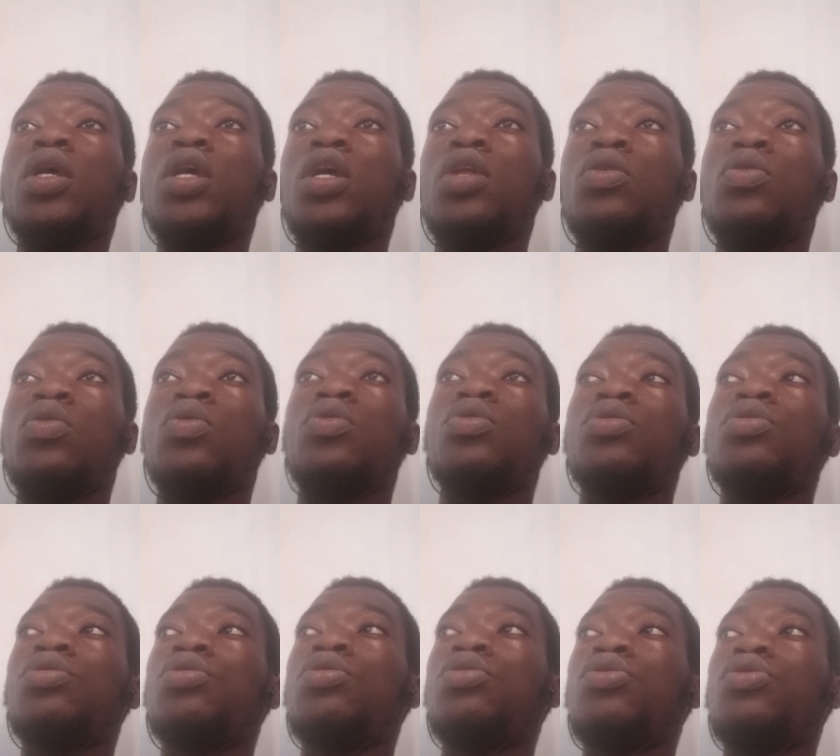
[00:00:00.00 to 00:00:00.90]
you know,
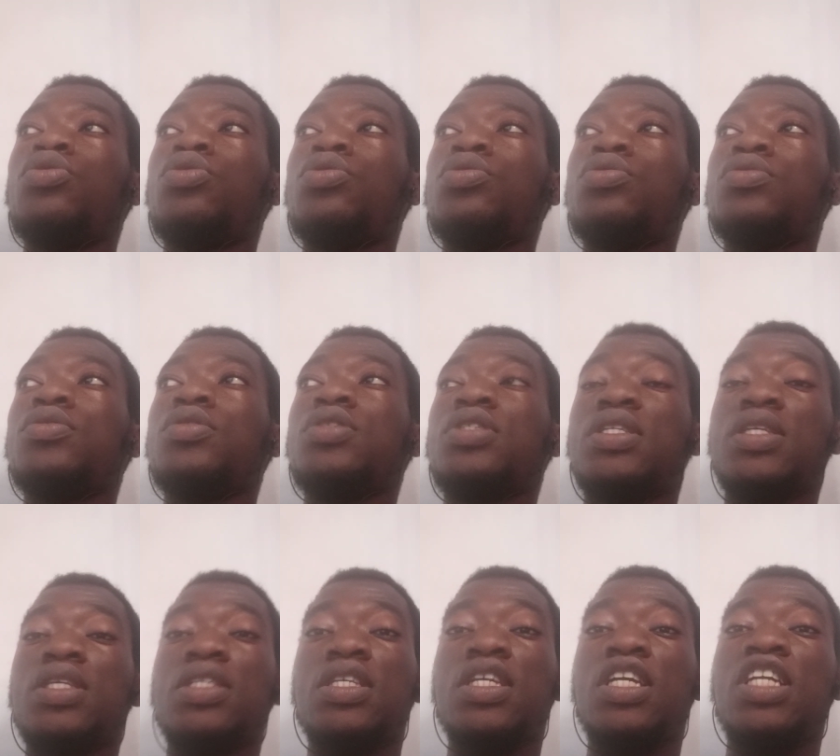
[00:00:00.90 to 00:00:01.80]

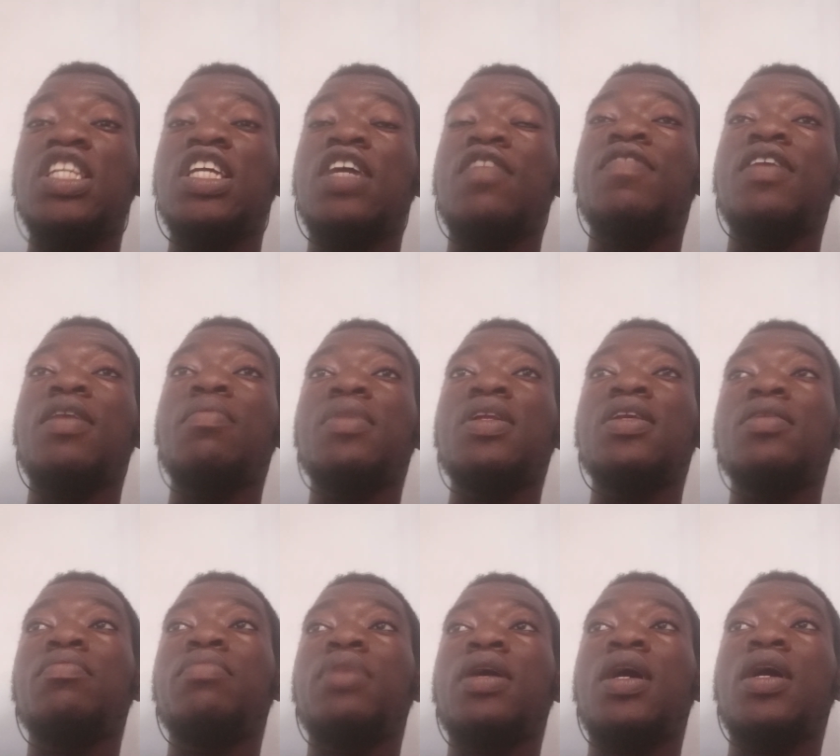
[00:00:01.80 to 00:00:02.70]
seeing their family
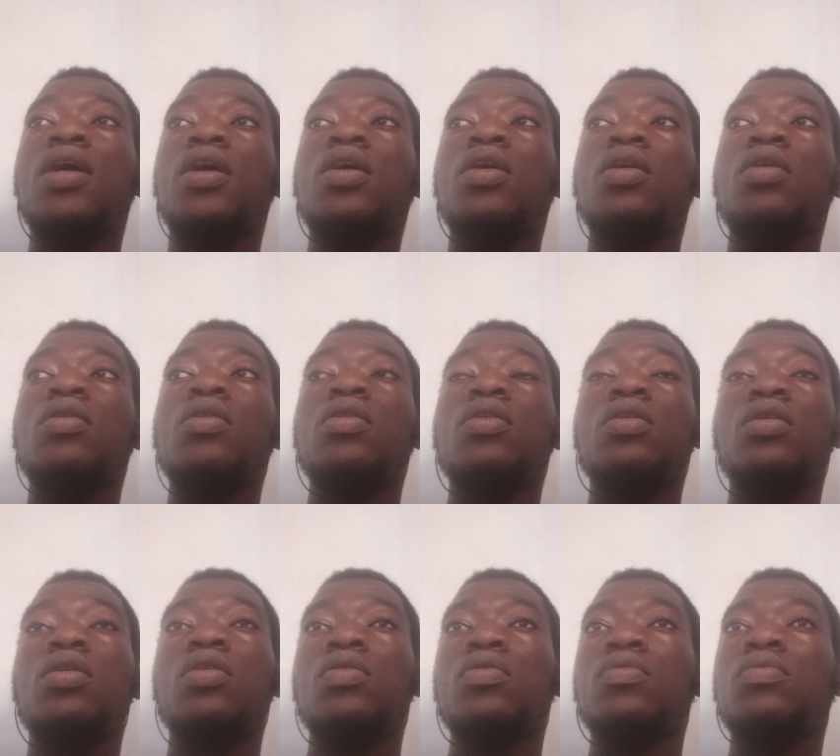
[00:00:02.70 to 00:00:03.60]
back,
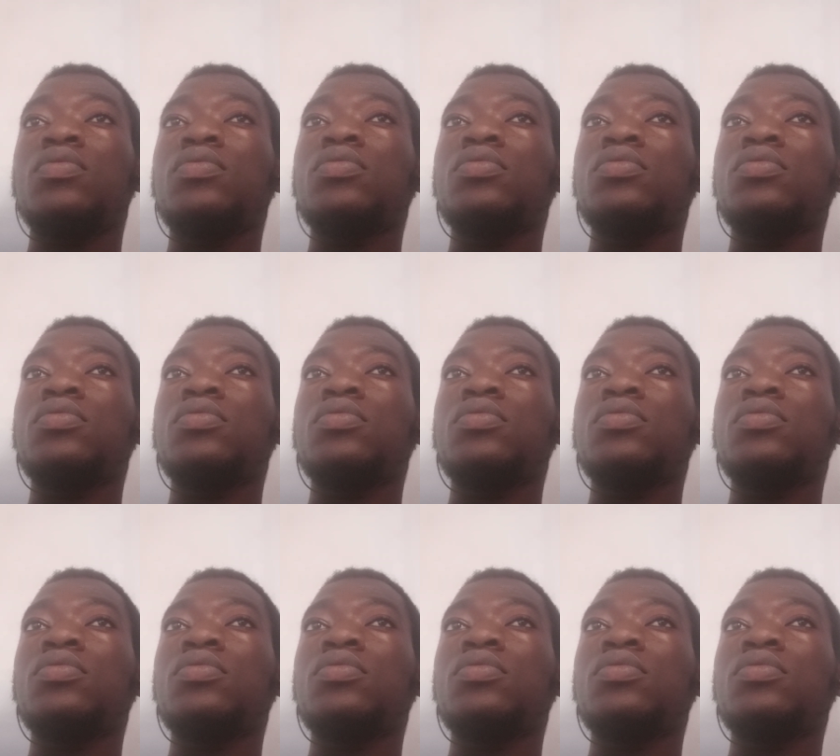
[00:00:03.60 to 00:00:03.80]
you know.